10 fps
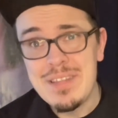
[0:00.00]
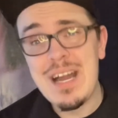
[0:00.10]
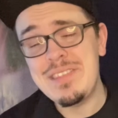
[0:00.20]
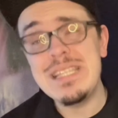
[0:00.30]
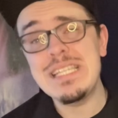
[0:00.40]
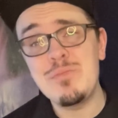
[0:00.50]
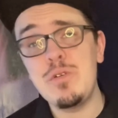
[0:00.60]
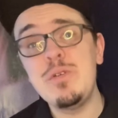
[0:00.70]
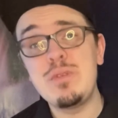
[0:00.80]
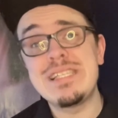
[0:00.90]
I think this
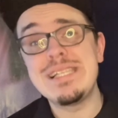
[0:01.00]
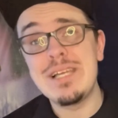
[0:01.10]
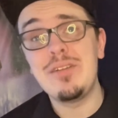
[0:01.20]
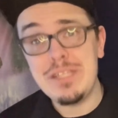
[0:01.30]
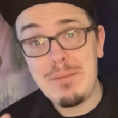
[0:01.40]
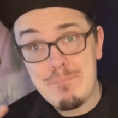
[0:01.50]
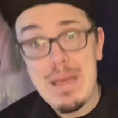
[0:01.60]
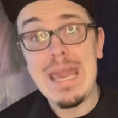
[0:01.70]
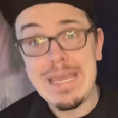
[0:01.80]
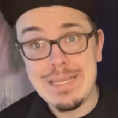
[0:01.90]
movie was literally
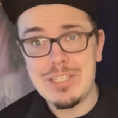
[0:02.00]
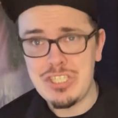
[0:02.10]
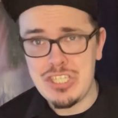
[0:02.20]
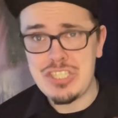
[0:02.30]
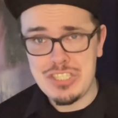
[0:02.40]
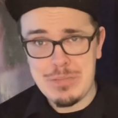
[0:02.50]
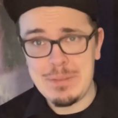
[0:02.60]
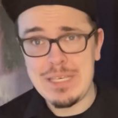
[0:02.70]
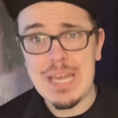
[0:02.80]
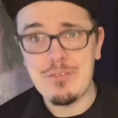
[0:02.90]
made just to
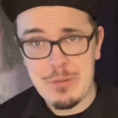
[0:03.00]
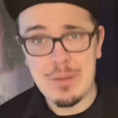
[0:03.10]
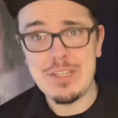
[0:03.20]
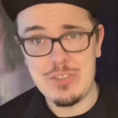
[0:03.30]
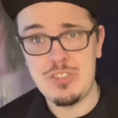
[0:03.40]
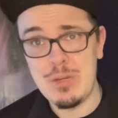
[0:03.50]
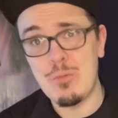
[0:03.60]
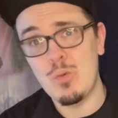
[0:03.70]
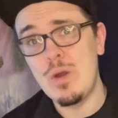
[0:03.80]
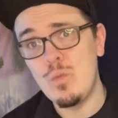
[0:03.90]
be everybody's
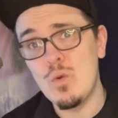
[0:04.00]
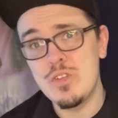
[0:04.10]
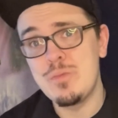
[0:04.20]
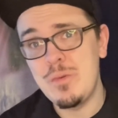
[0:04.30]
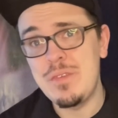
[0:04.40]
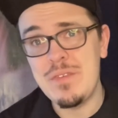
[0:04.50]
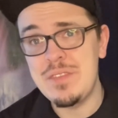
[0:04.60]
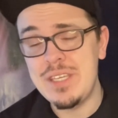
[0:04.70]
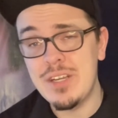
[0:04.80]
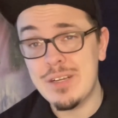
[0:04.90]
number one worst movie of
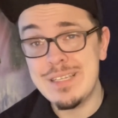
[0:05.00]
the year,